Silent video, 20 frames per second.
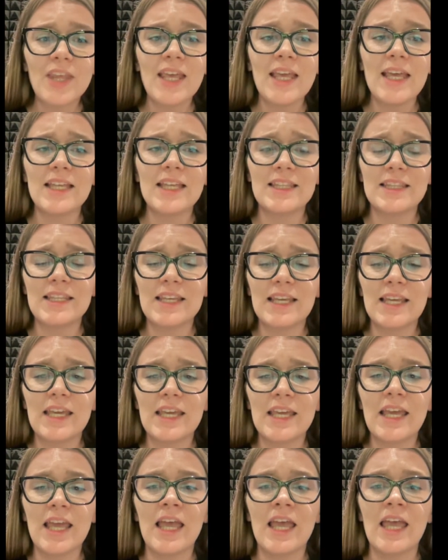And
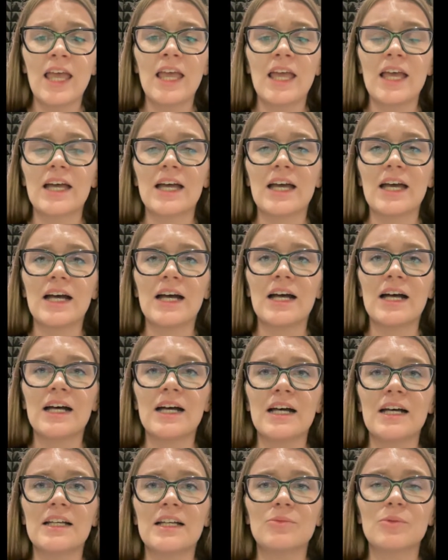they
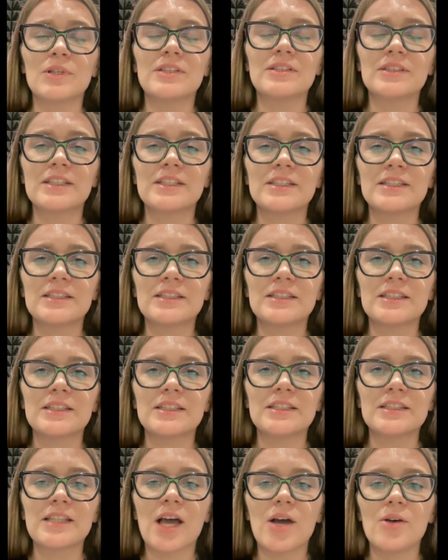this
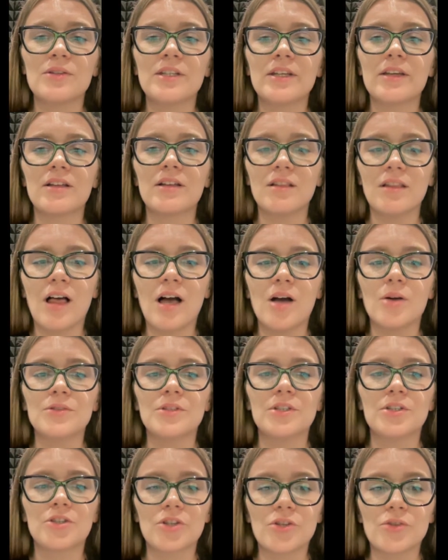is how they allow
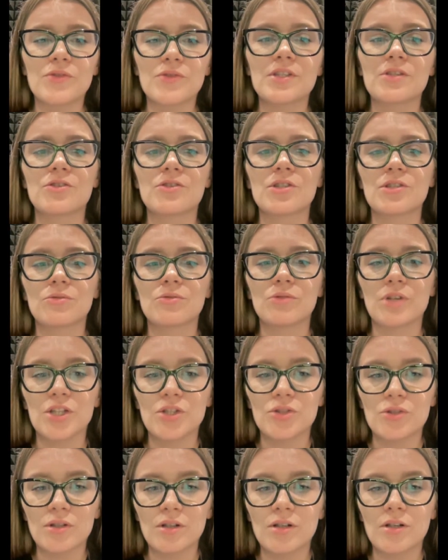their users to
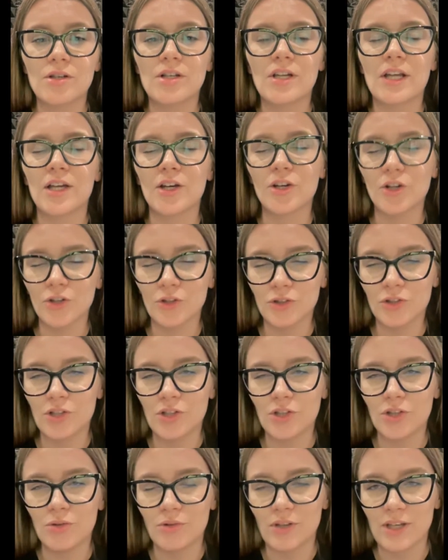return and
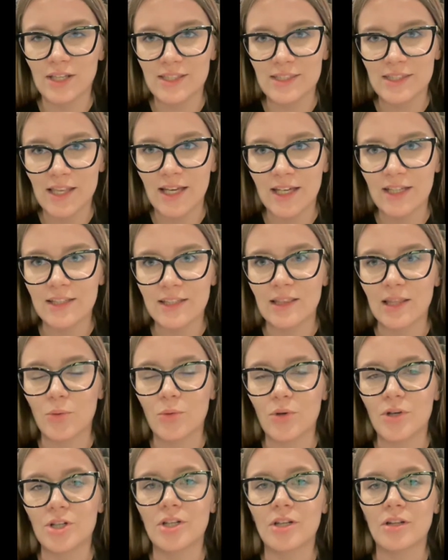continue exactly
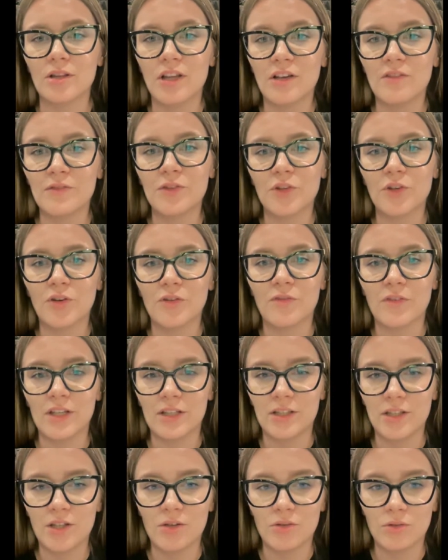where they left off
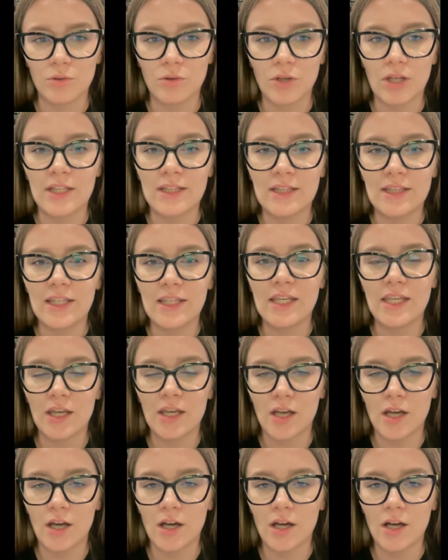in the
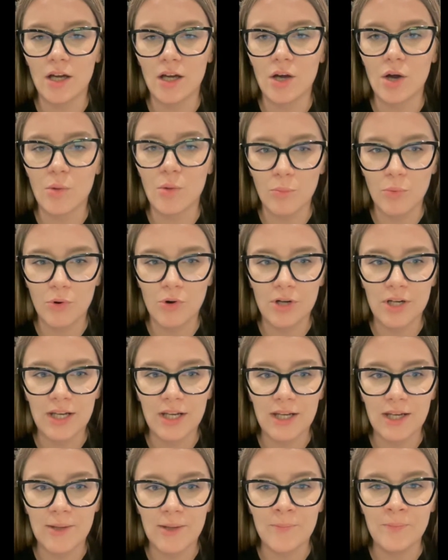
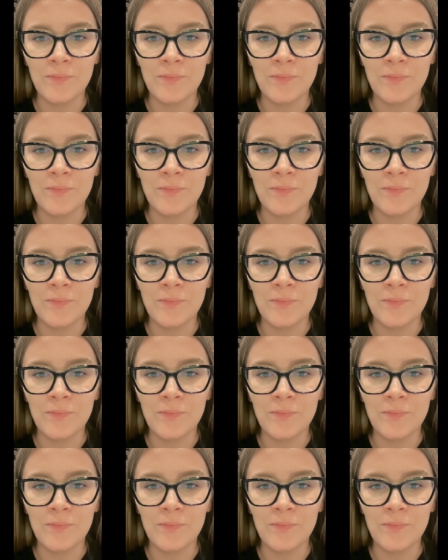onboarding.